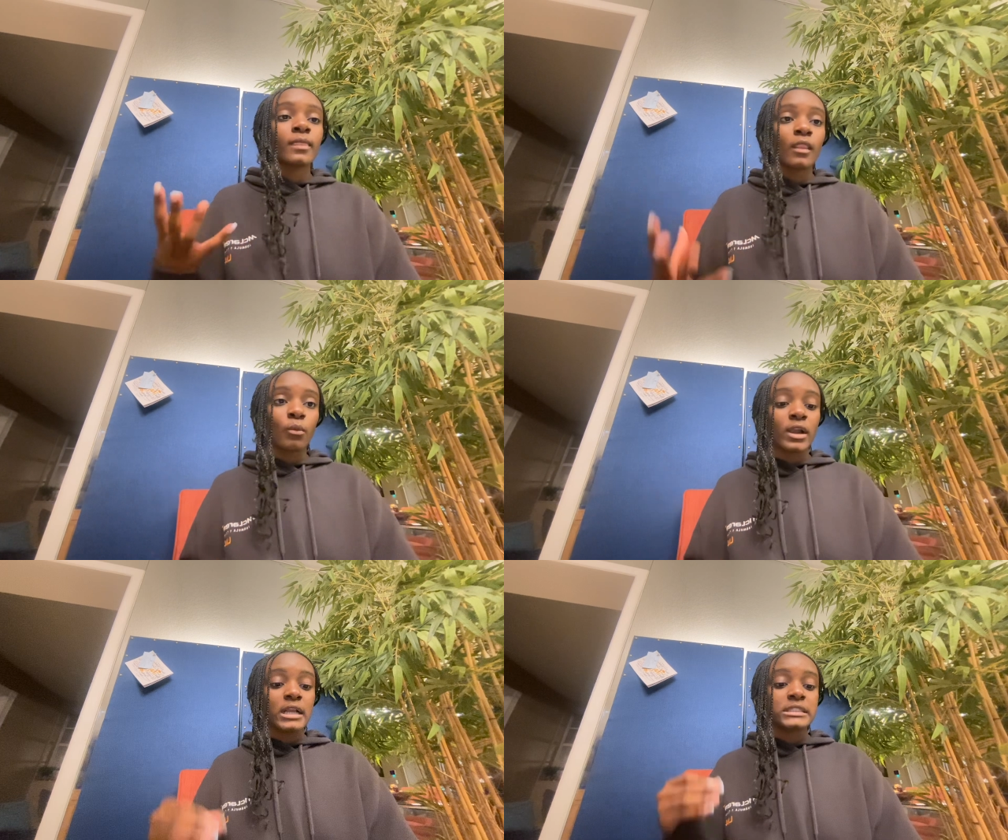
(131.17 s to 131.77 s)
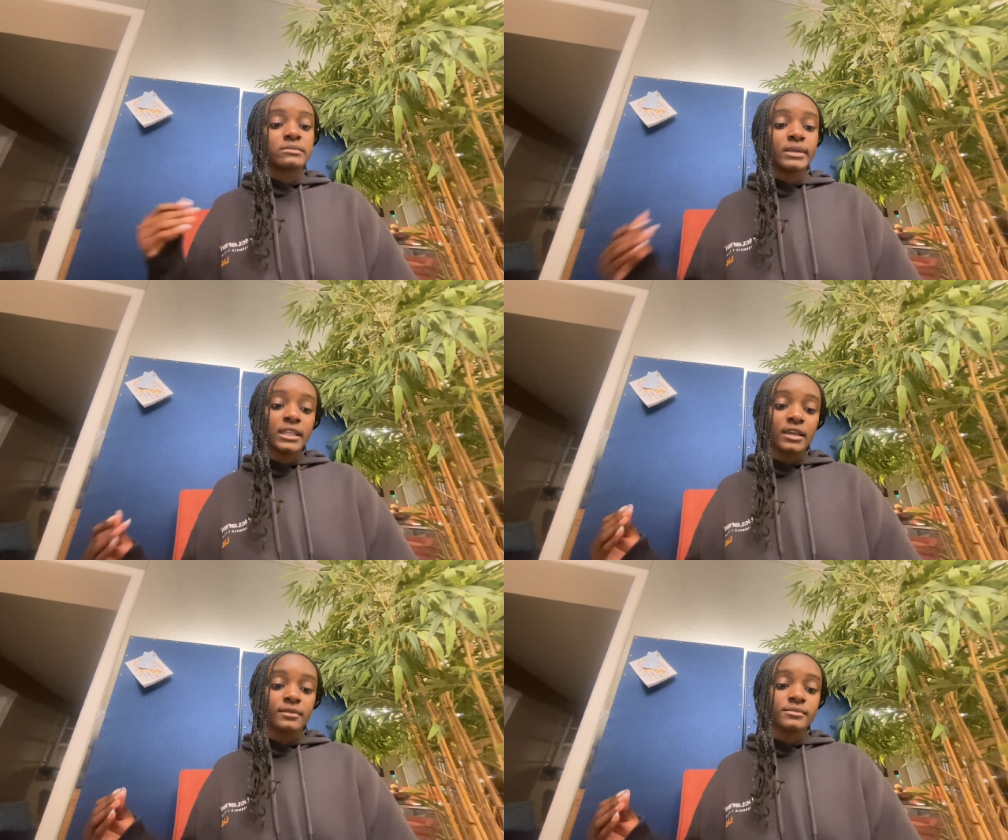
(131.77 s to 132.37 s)
whereas
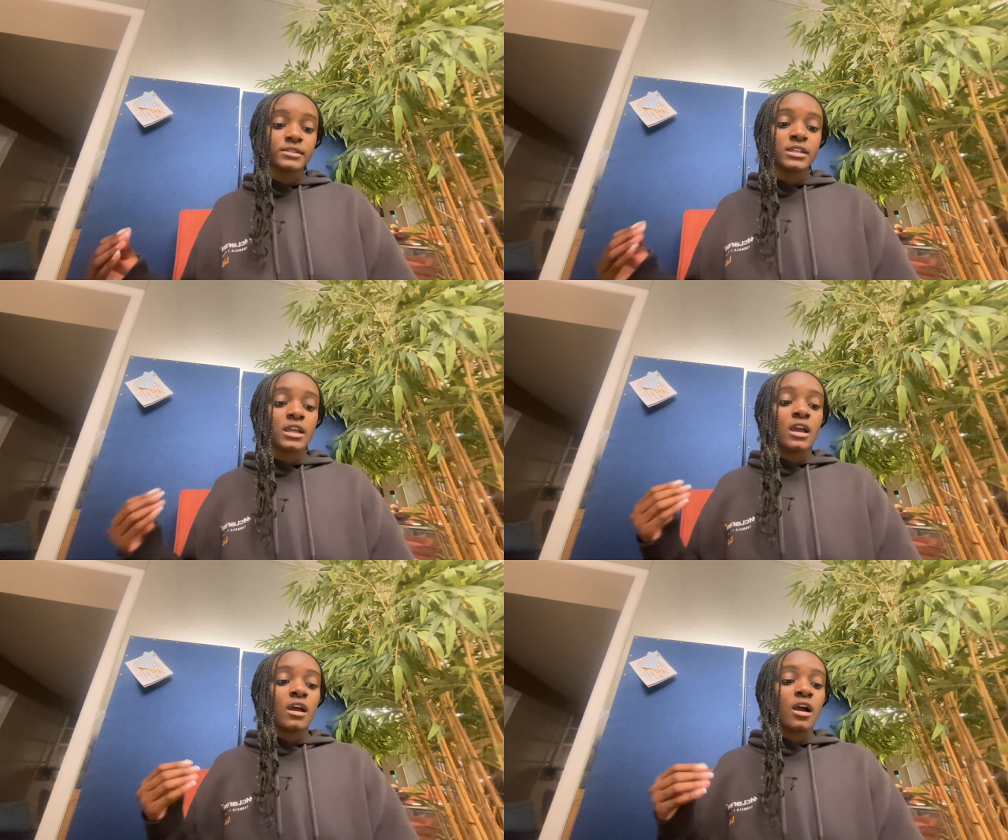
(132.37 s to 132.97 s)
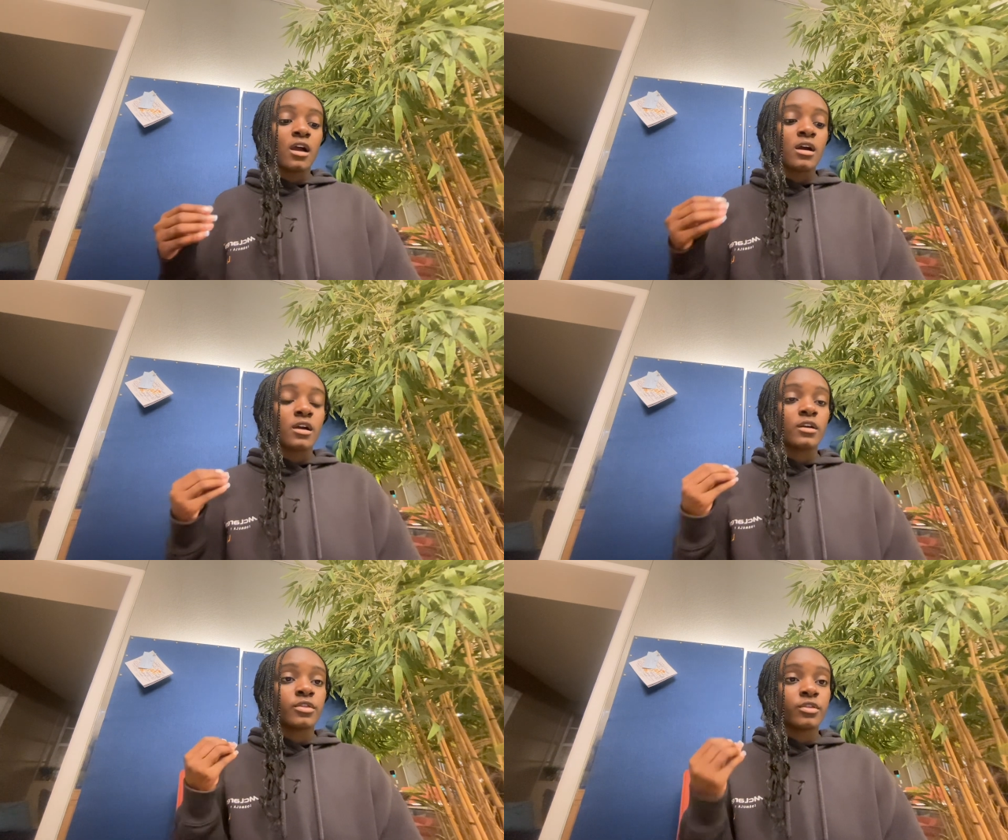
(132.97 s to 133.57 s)
mediums are
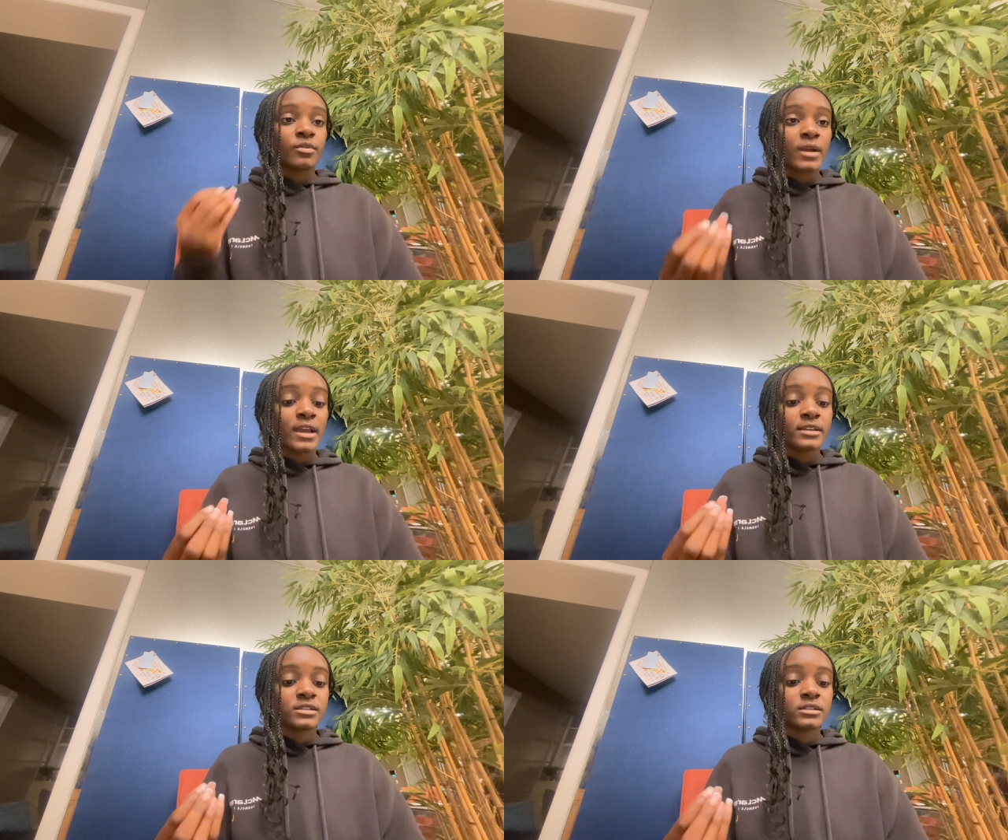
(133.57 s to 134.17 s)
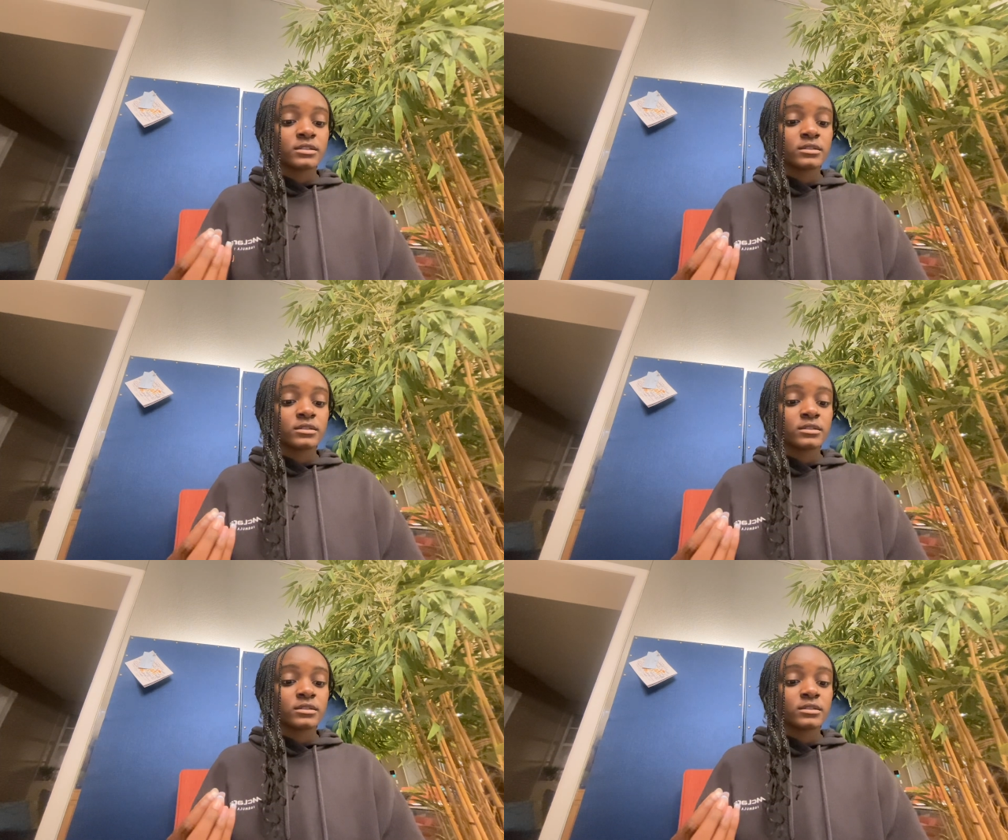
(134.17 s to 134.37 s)
a threat,